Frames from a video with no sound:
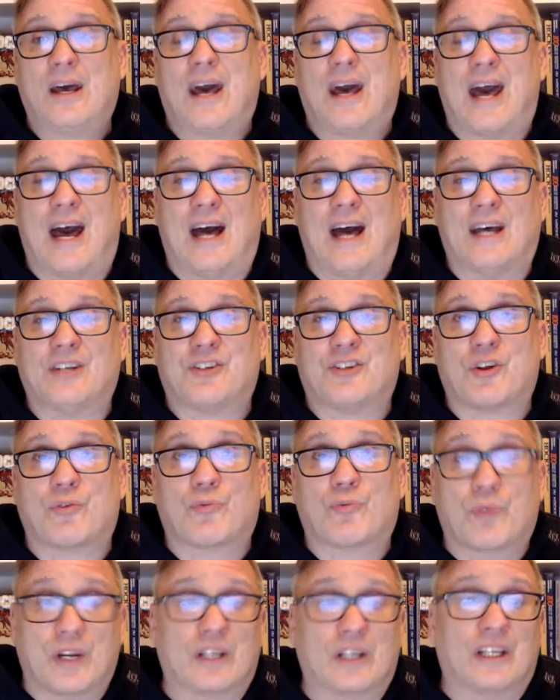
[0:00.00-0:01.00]
has
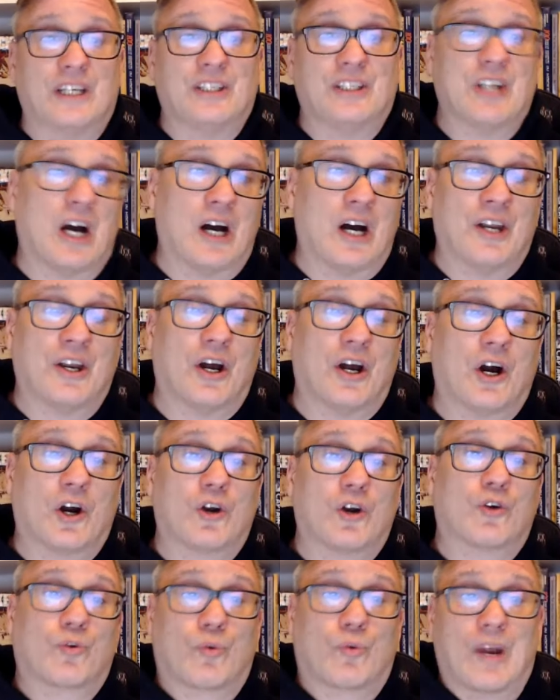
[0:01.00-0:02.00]
really done a
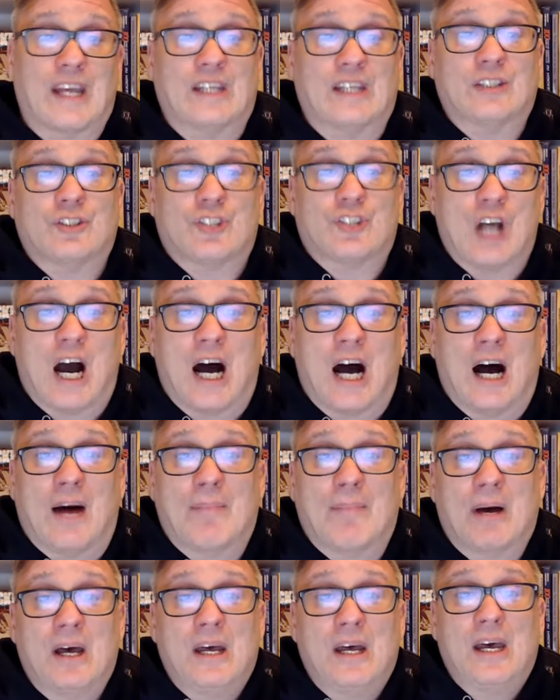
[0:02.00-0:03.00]
great
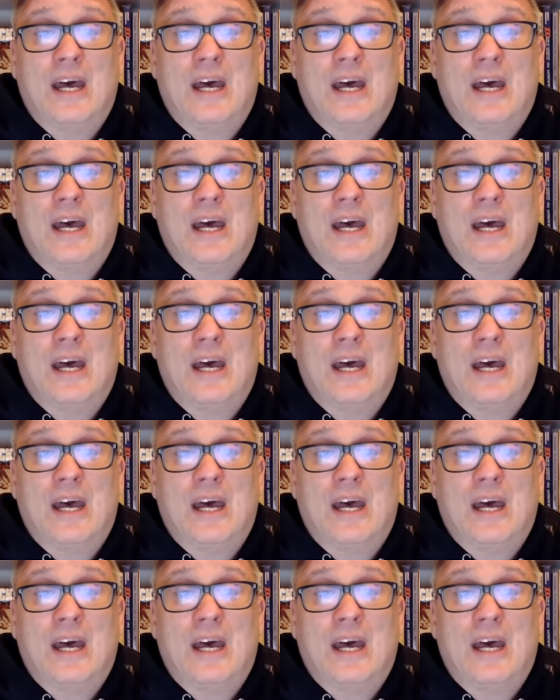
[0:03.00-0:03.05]
job.